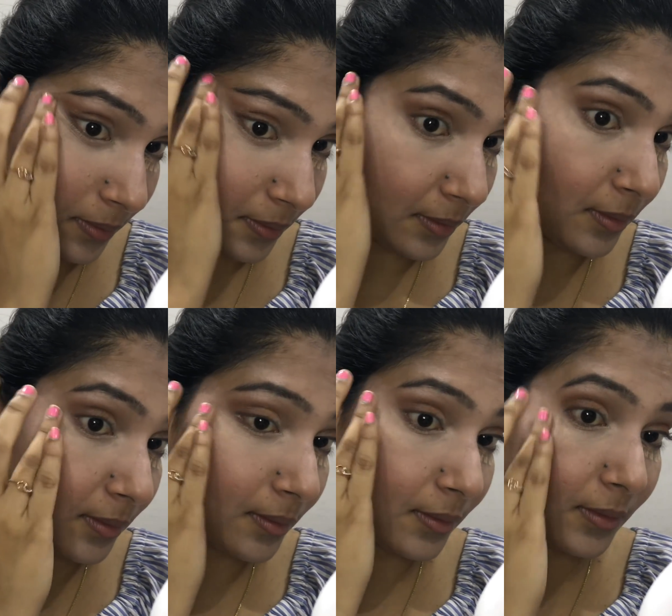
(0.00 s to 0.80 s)
Also,
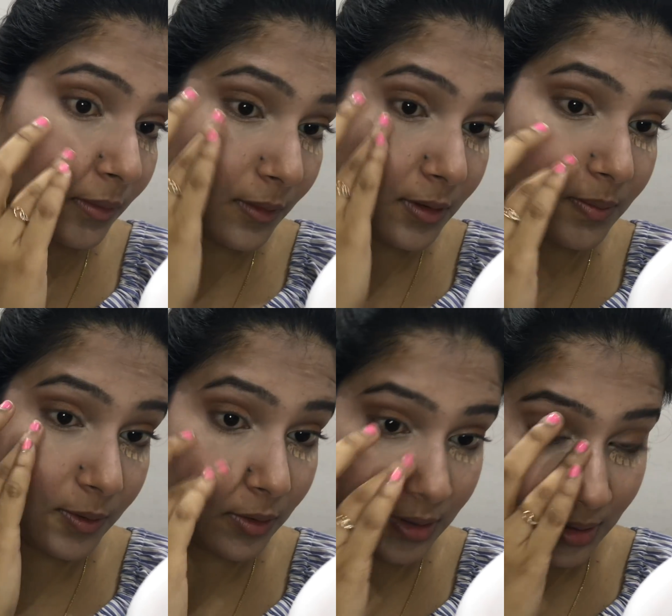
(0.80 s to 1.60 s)
kindly
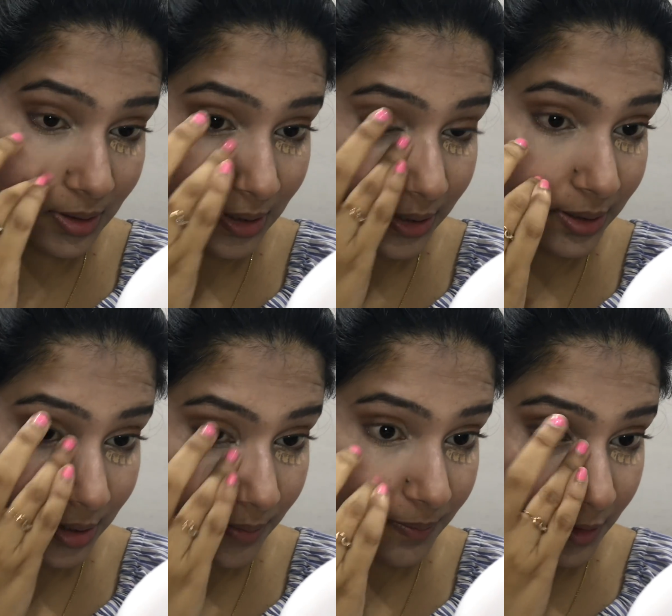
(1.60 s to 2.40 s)
ignore the
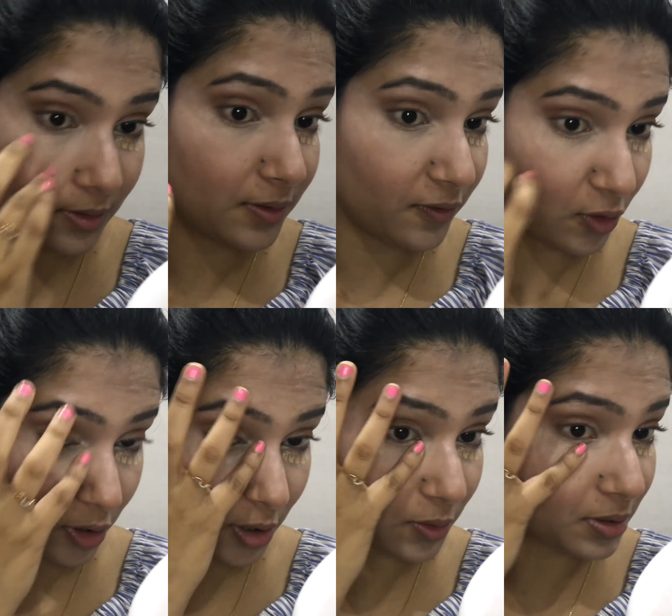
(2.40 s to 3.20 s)
ugly nails right
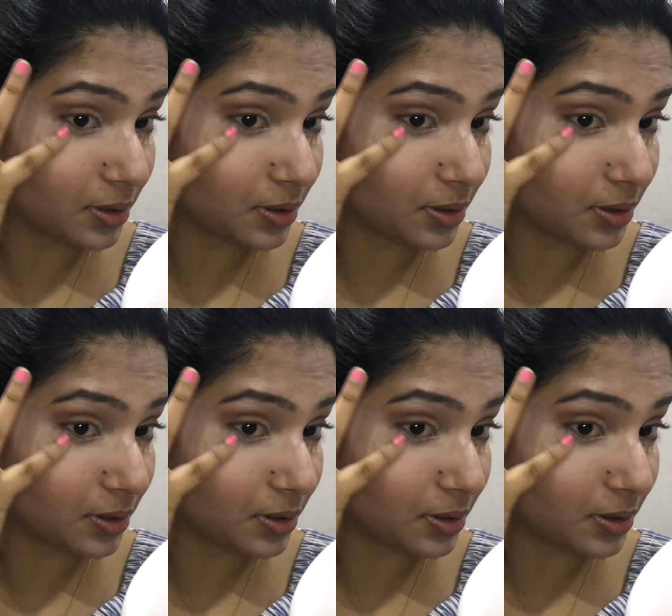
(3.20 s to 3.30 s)
now.